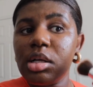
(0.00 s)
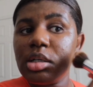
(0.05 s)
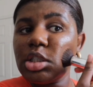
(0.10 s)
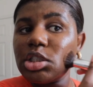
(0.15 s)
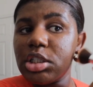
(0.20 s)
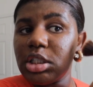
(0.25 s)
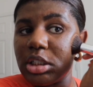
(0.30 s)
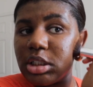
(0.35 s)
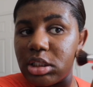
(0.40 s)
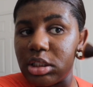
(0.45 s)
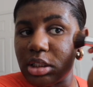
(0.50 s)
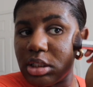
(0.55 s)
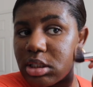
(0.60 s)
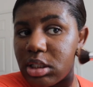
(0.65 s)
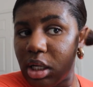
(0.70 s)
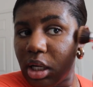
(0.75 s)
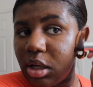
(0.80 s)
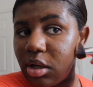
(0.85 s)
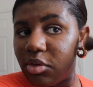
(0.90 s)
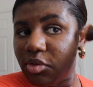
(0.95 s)
she's
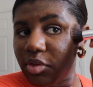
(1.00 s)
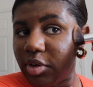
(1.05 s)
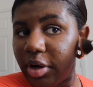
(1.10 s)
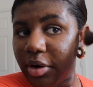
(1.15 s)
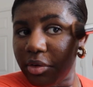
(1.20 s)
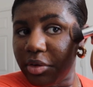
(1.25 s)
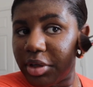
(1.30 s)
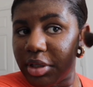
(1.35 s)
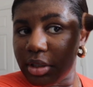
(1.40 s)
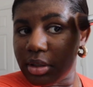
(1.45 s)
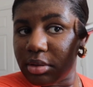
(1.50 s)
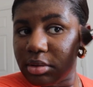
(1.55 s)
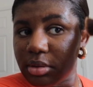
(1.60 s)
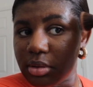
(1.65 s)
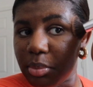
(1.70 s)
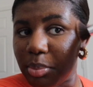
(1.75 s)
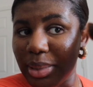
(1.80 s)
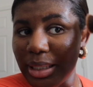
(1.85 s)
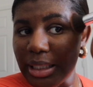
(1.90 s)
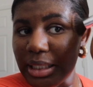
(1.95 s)
very
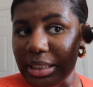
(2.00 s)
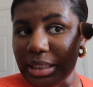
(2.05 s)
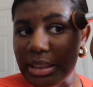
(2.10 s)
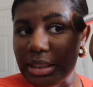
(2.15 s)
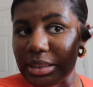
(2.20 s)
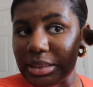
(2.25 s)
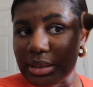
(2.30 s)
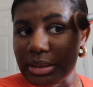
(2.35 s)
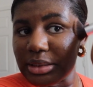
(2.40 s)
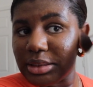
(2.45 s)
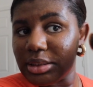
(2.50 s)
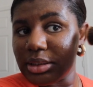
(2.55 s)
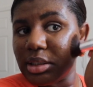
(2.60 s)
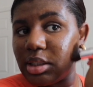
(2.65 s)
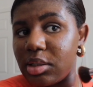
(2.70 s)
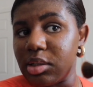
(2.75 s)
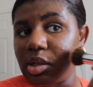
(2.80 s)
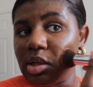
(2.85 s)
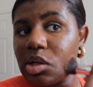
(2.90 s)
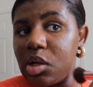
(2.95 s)
pleased
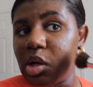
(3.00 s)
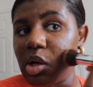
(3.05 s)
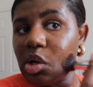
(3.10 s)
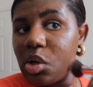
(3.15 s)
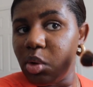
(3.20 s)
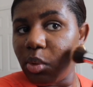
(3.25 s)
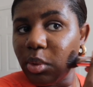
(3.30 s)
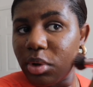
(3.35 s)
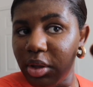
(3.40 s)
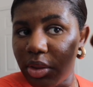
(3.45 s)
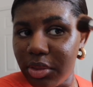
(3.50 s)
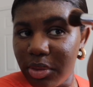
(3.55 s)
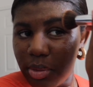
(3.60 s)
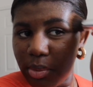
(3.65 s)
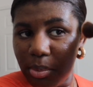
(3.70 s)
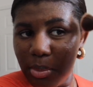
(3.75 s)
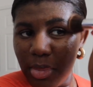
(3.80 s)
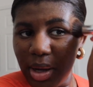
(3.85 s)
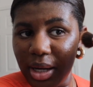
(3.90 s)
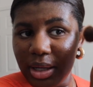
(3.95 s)
with
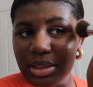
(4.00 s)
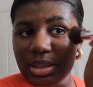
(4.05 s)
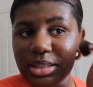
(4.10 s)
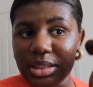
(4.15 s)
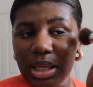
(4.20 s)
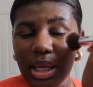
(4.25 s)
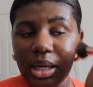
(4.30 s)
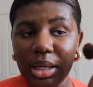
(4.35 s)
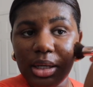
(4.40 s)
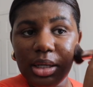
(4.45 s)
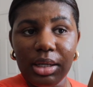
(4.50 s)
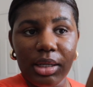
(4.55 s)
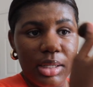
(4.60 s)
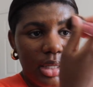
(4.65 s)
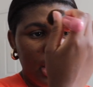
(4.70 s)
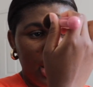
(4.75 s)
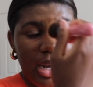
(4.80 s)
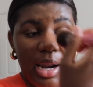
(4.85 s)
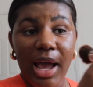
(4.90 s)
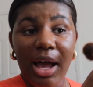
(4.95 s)
my skin.
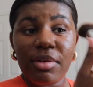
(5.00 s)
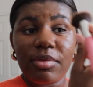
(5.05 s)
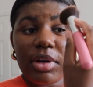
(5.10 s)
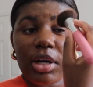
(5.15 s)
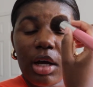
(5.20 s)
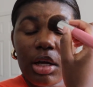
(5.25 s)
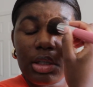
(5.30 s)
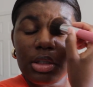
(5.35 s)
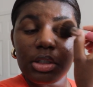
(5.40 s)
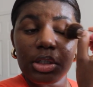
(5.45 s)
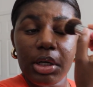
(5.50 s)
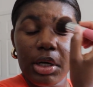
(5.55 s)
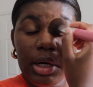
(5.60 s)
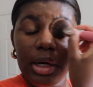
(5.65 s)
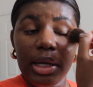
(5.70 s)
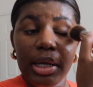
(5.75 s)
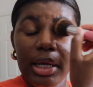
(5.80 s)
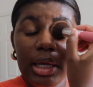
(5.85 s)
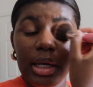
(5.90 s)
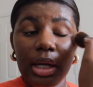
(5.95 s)
And I haven't gone to her
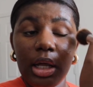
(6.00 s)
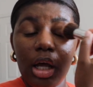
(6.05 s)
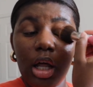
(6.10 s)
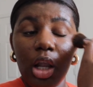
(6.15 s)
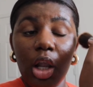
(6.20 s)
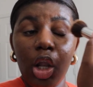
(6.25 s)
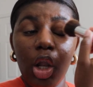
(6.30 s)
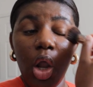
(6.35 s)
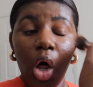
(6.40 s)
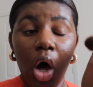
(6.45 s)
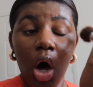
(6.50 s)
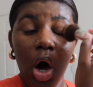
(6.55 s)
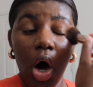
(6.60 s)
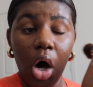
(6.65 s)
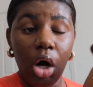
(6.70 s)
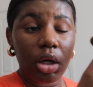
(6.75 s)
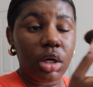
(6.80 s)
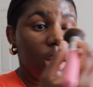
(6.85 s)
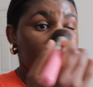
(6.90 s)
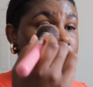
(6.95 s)
in a
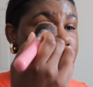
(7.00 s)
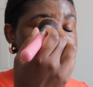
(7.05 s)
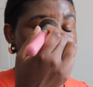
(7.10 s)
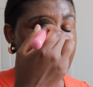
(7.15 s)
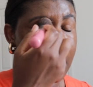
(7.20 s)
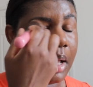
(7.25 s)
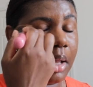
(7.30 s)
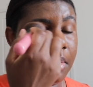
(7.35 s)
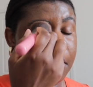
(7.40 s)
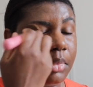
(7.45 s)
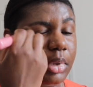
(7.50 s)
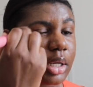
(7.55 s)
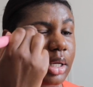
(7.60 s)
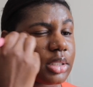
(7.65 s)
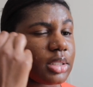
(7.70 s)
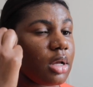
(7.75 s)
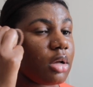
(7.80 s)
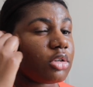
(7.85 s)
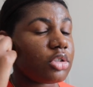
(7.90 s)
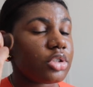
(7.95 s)
long time
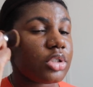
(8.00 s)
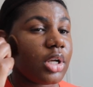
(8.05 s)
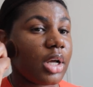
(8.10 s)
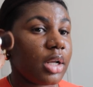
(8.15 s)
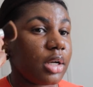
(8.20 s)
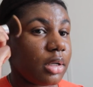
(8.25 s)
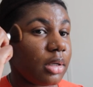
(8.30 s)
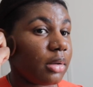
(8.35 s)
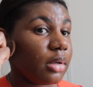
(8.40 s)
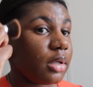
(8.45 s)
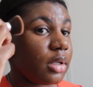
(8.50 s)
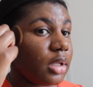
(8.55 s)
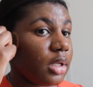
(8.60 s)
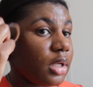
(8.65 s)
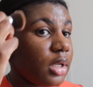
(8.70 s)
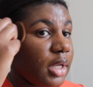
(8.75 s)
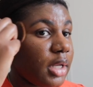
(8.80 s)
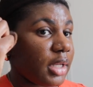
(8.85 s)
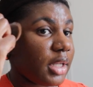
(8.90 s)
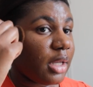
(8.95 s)
because I was trying to
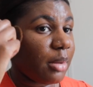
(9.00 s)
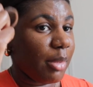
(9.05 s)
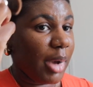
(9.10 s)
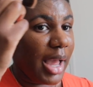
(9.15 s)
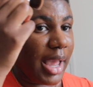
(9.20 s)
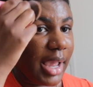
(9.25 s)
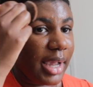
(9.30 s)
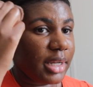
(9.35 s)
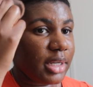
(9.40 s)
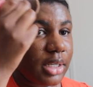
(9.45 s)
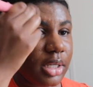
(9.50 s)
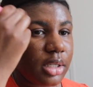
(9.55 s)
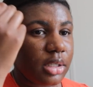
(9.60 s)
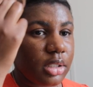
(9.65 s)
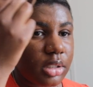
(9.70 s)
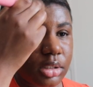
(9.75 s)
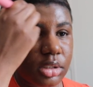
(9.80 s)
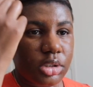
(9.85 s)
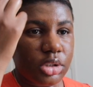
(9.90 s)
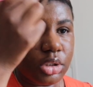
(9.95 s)
get my acne
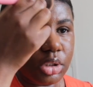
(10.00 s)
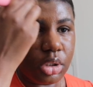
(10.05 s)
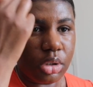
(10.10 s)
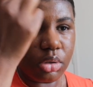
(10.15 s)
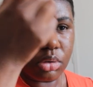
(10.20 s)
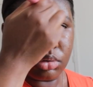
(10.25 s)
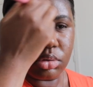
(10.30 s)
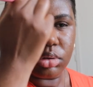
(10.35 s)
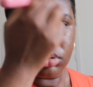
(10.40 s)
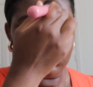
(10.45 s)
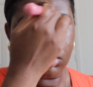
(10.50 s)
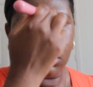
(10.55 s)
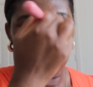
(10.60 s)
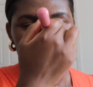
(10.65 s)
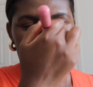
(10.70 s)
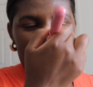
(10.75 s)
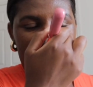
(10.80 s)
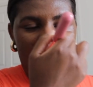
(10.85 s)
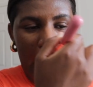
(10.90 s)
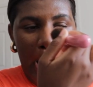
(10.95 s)
under control. So
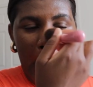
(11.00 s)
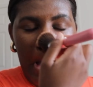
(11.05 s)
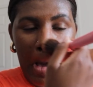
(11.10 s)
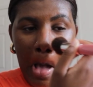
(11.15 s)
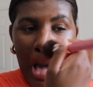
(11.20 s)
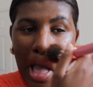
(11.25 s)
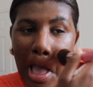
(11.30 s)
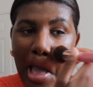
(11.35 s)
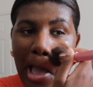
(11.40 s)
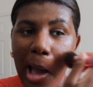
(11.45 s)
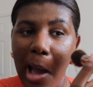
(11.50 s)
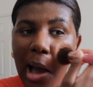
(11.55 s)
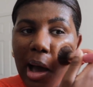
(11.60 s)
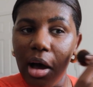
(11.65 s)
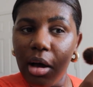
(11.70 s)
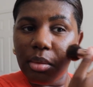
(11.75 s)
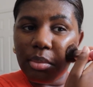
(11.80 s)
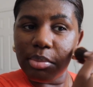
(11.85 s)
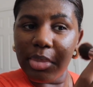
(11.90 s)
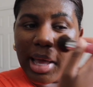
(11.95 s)
now
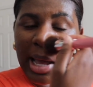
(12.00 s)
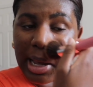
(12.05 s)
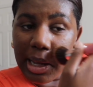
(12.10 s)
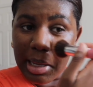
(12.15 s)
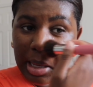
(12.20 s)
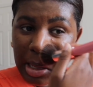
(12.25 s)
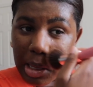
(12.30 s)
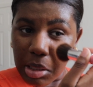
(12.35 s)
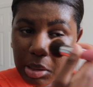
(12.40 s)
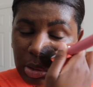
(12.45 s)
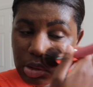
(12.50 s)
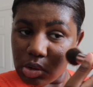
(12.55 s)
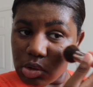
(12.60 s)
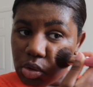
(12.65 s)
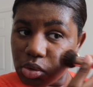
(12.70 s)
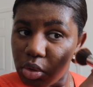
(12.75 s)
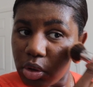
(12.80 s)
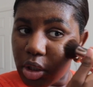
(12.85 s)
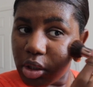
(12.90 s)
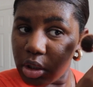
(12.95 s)
I'm back
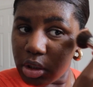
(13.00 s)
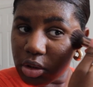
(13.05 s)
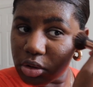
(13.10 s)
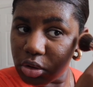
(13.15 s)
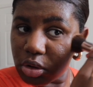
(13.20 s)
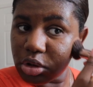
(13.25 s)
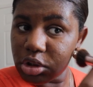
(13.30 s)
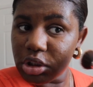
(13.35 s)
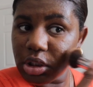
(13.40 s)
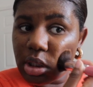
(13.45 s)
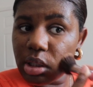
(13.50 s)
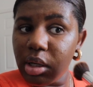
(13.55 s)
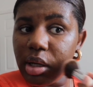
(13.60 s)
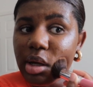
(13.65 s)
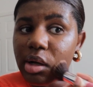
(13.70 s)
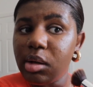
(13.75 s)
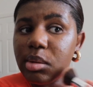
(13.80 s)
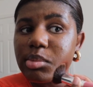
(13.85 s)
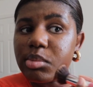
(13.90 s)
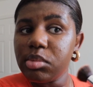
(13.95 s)
to her so she can
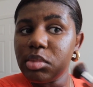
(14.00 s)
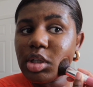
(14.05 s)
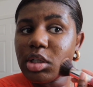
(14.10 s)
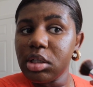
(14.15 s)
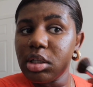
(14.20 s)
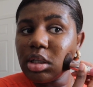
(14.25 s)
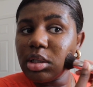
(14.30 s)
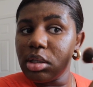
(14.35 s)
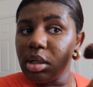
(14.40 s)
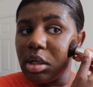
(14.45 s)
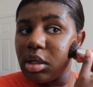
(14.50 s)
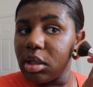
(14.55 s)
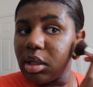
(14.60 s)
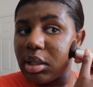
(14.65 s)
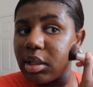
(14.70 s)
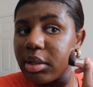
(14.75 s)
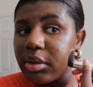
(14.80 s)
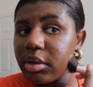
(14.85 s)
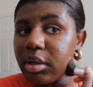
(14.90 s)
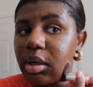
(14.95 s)
help me
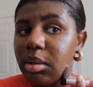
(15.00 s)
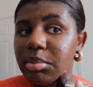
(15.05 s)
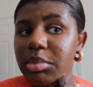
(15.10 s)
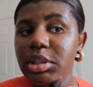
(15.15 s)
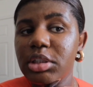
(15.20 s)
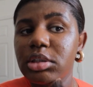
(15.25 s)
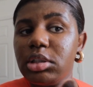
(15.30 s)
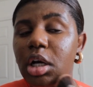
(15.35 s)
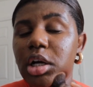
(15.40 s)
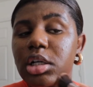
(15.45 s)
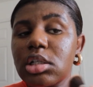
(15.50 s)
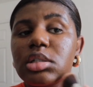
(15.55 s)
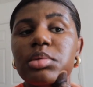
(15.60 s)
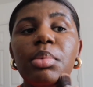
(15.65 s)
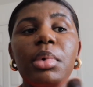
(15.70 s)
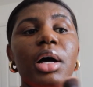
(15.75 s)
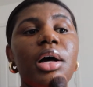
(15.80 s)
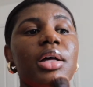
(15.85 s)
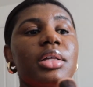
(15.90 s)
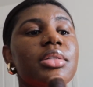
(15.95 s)
clear up these dark
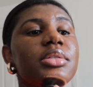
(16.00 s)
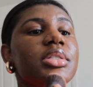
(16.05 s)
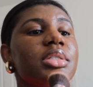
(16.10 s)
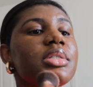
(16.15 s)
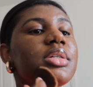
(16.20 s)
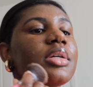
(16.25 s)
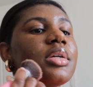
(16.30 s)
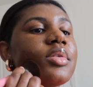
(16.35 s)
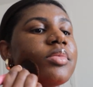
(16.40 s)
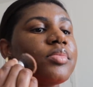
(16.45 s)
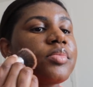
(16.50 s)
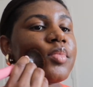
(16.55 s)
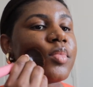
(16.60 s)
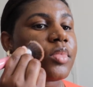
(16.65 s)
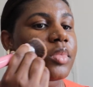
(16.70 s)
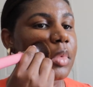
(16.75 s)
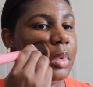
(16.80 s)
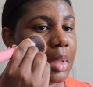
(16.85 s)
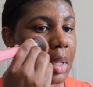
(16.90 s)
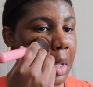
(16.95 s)
spots.
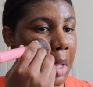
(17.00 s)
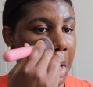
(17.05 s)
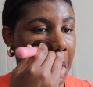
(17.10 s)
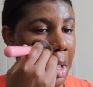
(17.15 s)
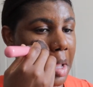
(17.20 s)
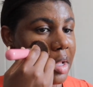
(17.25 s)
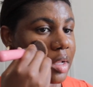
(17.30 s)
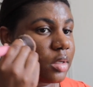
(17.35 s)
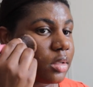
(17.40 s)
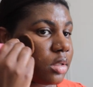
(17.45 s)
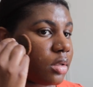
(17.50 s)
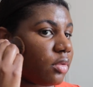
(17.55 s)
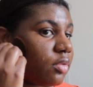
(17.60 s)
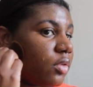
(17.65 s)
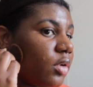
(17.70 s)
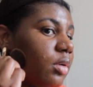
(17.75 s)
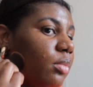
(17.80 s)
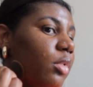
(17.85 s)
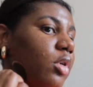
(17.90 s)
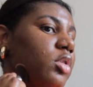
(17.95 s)
And
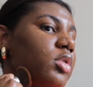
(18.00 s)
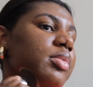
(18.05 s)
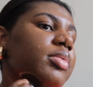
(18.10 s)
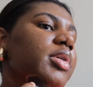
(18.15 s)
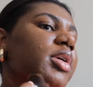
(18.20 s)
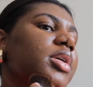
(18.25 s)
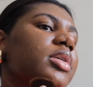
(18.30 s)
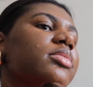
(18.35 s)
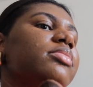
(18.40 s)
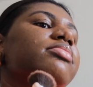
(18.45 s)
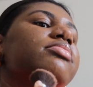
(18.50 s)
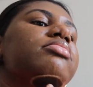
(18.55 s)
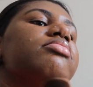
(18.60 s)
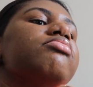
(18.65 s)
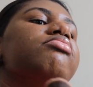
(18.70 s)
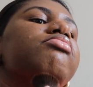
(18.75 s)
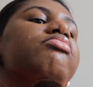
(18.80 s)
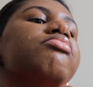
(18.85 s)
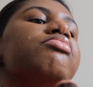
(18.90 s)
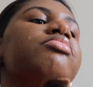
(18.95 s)
for the most part,
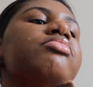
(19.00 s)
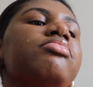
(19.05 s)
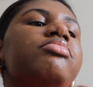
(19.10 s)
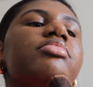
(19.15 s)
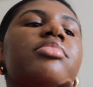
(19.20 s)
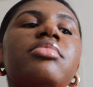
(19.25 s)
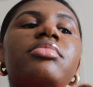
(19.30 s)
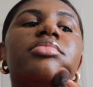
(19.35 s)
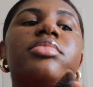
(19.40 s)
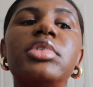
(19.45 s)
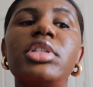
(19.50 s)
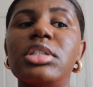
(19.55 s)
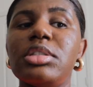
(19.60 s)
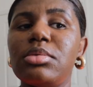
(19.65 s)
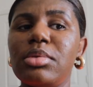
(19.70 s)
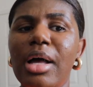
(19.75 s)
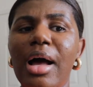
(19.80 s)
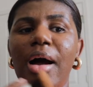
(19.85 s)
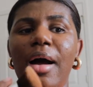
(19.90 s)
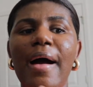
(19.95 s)
this
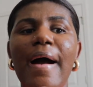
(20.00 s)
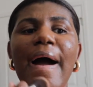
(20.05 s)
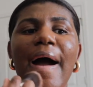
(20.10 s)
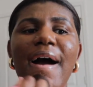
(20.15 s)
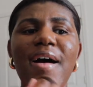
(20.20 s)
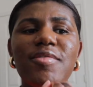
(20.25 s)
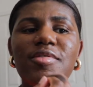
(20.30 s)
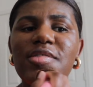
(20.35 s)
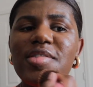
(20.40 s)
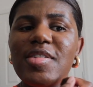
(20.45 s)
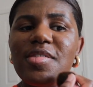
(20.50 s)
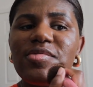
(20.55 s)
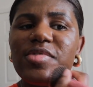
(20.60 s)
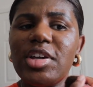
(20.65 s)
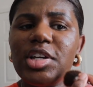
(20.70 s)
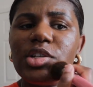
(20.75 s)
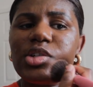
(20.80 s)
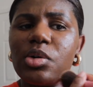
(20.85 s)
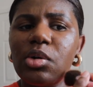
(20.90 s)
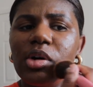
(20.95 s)
I have a
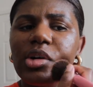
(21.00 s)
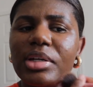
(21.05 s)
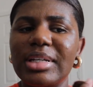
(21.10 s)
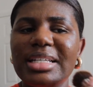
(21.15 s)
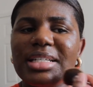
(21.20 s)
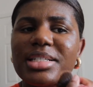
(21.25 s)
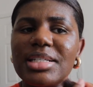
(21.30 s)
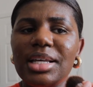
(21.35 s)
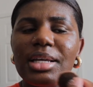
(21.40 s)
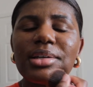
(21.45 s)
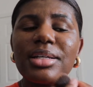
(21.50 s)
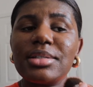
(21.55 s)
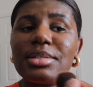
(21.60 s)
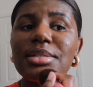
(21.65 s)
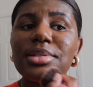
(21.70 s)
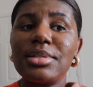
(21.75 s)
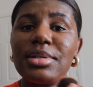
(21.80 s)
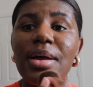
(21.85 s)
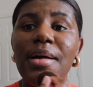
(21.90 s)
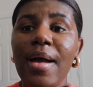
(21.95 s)
facial on the
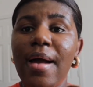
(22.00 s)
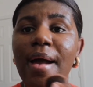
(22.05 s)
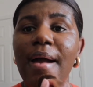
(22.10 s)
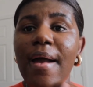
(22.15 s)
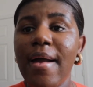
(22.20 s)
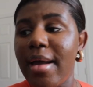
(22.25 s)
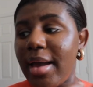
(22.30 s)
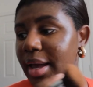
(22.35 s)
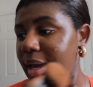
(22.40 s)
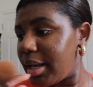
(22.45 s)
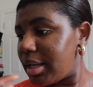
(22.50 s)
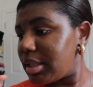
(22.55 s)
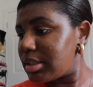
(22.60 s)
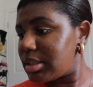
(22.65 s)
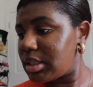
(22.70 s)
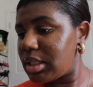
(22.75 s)
6th, and